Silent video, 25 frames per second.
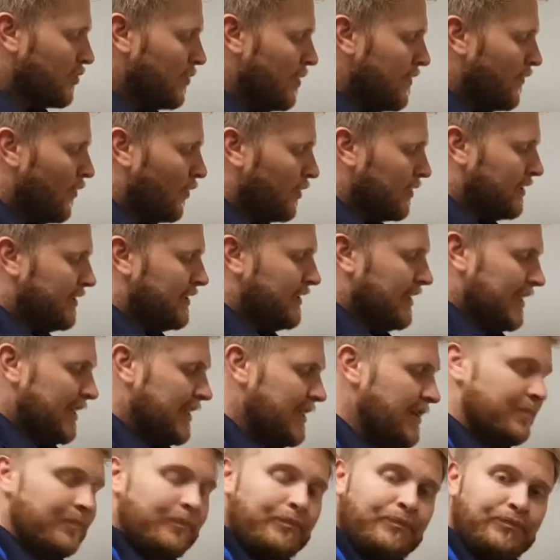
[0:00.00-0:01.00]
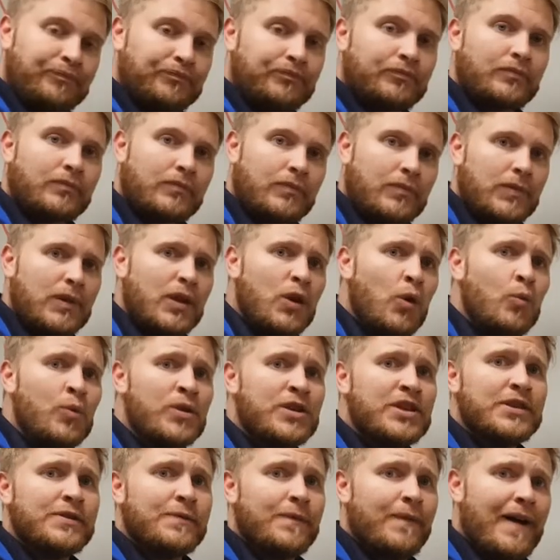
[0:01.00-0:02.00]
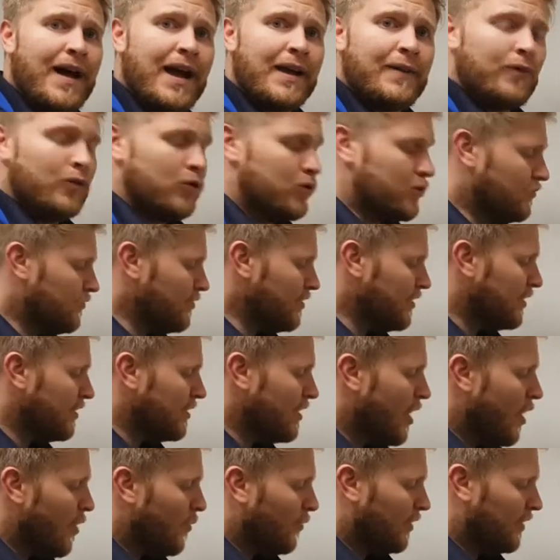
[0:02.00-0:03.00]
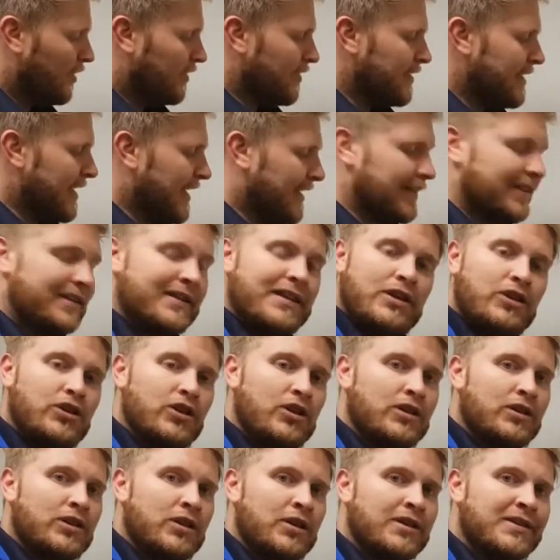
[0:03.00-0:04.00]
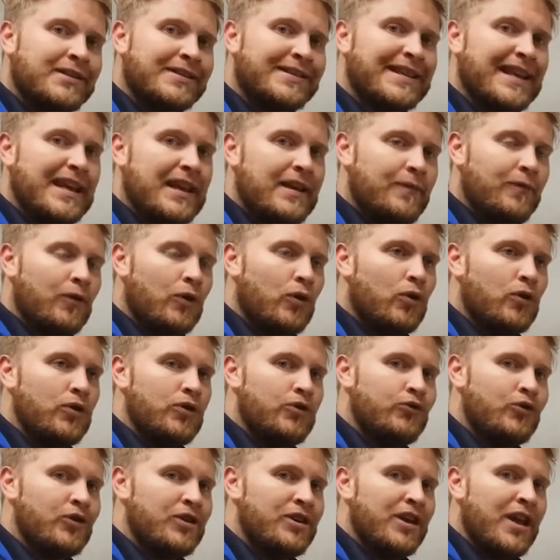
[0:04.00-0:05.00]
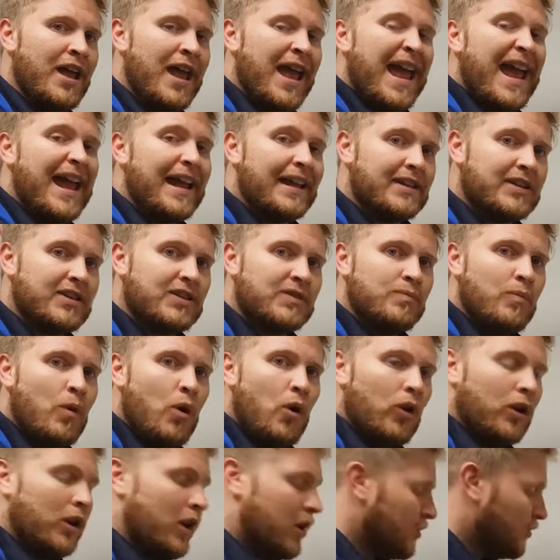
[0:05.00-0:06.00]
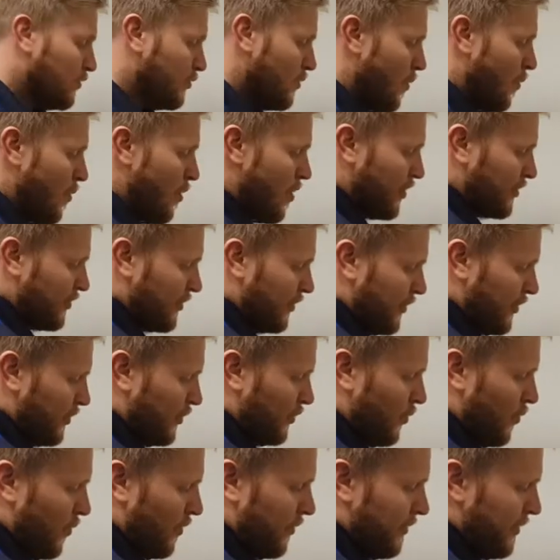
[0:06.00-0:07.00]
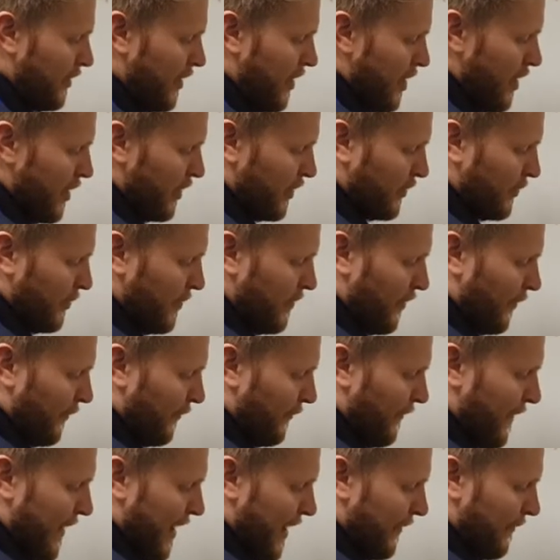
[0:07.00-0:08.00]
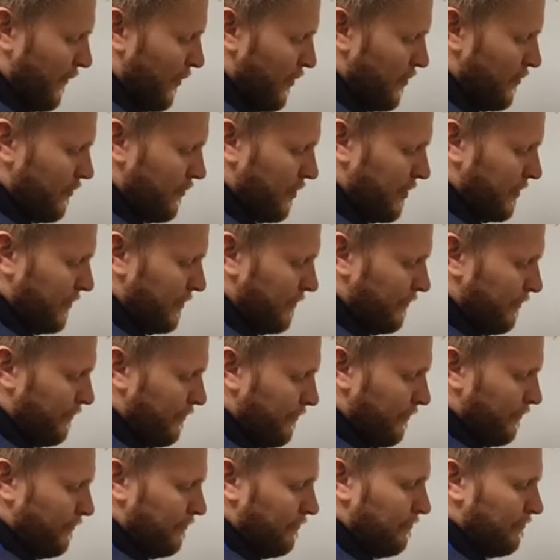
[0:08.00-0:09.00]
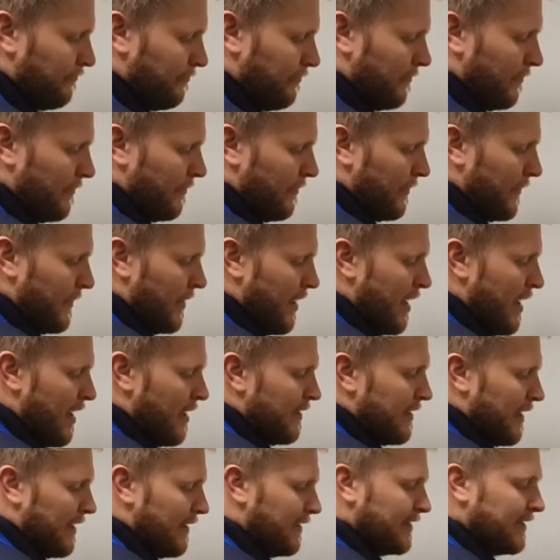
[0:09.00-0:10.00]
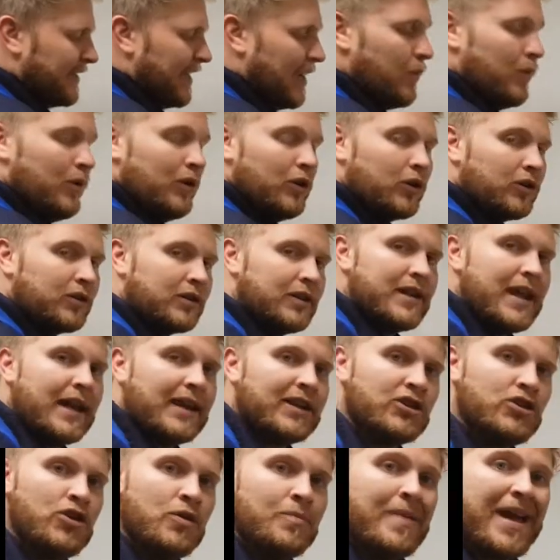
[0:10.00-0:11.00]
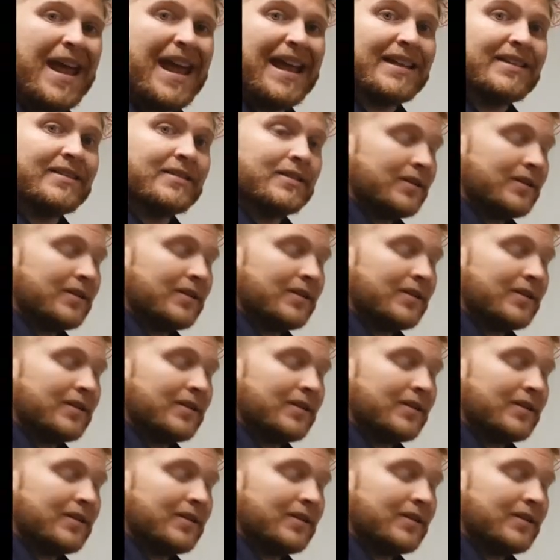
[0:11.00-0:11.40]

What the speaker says: we've got D, which is 500. We look at the next digit, C for 100. It's smaller, so it works on its own. So we've got 500. Then C, we look at the next number, it's the